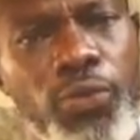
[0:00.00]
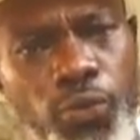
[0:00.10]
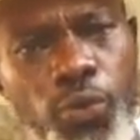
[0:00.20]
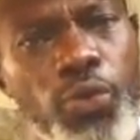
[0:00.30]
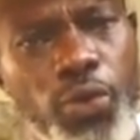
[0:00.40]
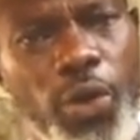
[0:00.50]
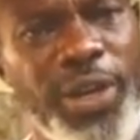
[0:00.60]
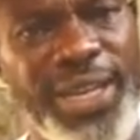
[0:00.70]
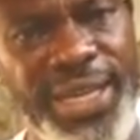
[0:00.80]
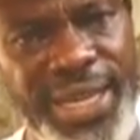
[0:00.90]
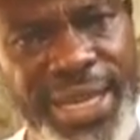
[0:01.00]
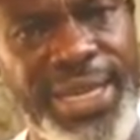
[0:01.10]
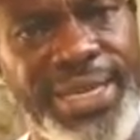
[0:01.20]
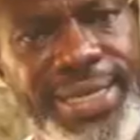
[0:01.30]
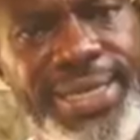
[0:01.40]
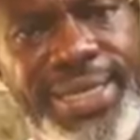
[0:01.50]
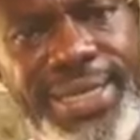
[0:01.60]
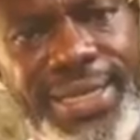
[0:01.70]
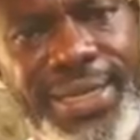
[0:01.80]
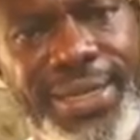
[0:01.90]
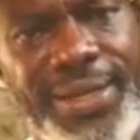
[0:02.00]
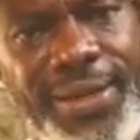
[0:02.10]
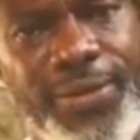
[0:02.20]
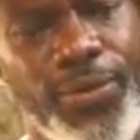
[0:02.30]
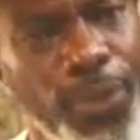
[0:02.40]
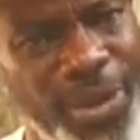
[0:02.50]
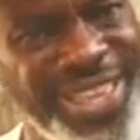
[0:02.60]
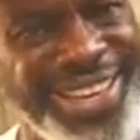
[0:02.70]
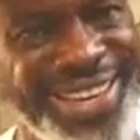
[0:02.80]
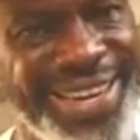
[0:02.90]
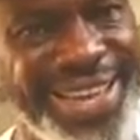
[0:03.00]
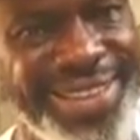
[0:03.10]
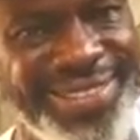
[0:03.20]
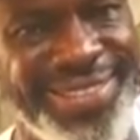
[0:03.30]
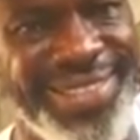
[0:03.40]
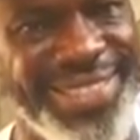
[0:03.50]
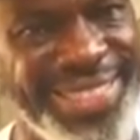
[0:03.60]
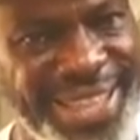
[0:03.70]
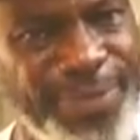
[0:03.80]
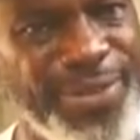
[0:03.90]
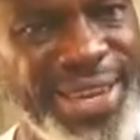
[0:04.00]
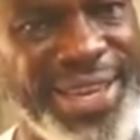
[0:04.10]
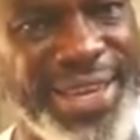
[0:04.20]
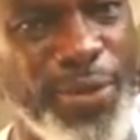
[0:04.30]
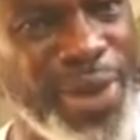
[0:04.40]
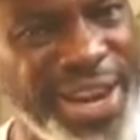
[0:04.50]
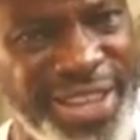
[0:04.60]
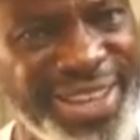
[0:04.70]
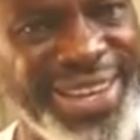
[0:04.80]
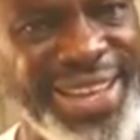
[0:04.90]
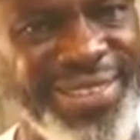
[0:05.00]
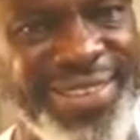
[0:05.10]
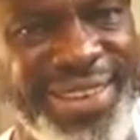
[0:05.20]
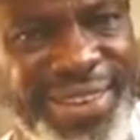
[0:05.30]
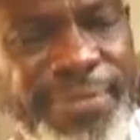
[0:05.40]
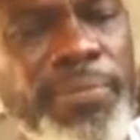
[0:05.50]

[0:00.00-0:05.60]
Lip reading: Do not eat during your cleanse, definitely while you're cleansing.